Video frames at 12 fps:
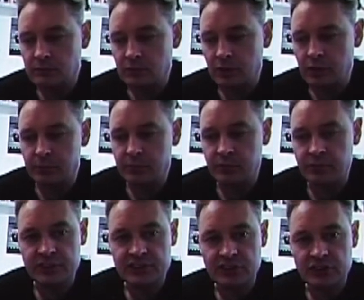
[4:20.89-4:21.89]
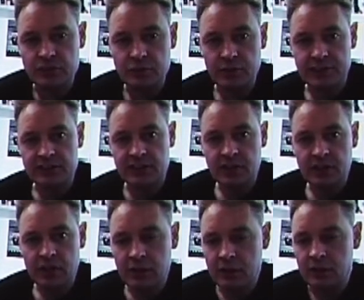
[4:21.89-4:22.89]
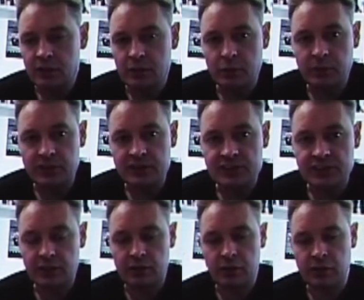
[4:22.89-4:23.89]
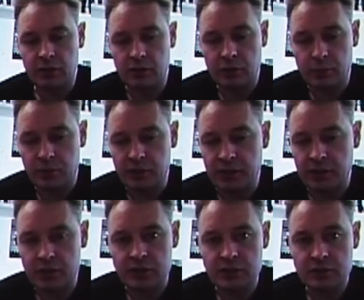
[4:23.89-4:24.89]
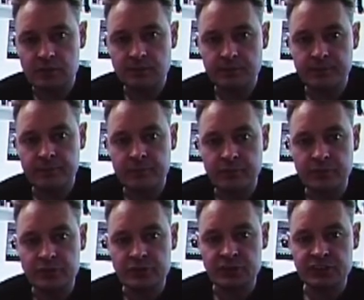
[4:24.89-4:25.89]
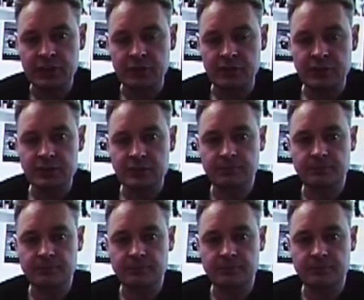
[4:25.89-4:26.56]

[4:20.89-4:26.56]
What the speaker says: IPv6 address. Here we can see I can communicate using Telnet.